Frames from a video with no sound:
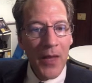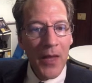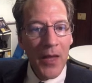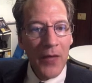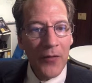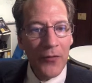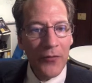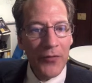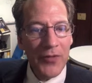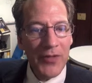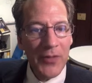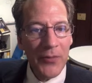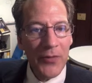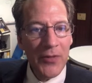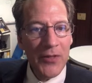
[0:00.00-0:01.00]
If for
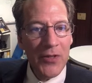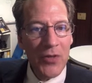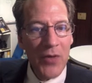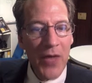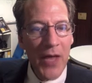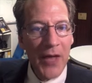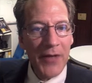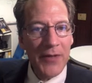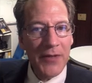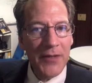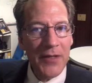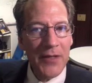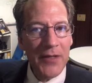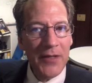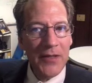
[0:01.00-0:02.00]
some reason you can't
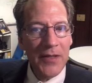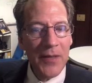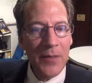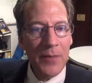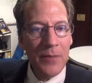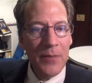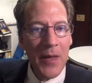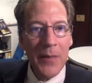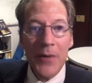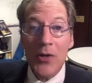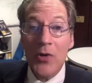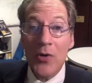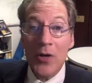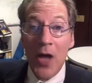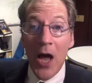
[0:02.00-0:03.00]
see this, maybe
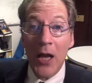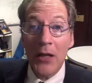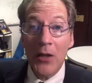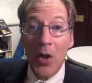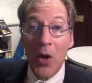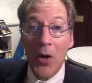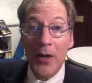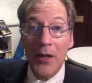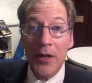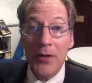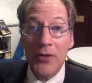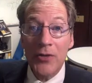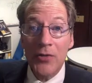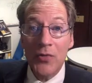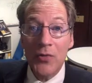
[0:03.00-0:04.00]
you're not logged
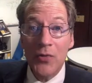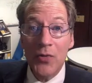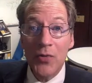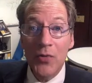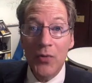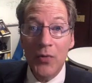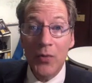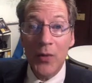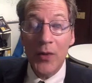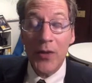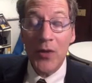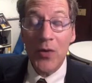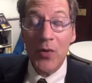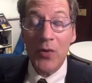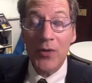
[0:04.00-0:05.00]
into Google
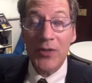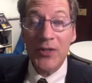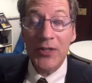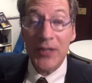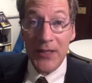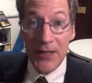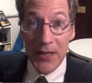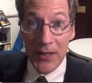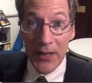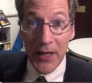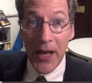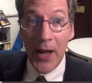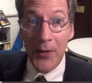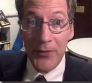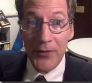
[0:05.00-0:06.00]
with your Seton Hill
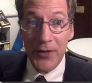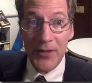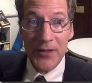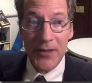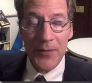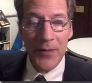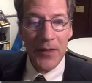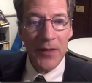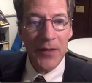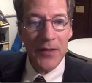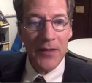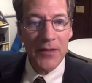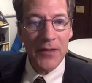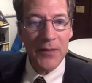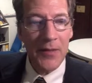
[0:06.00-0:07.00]
account. That's something
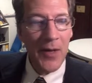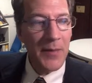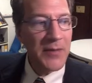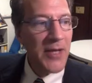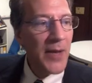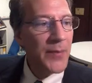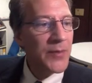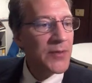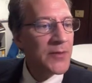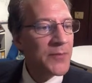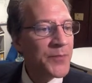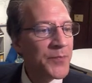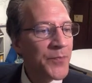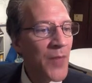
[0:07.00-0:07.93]
that sometimes happens.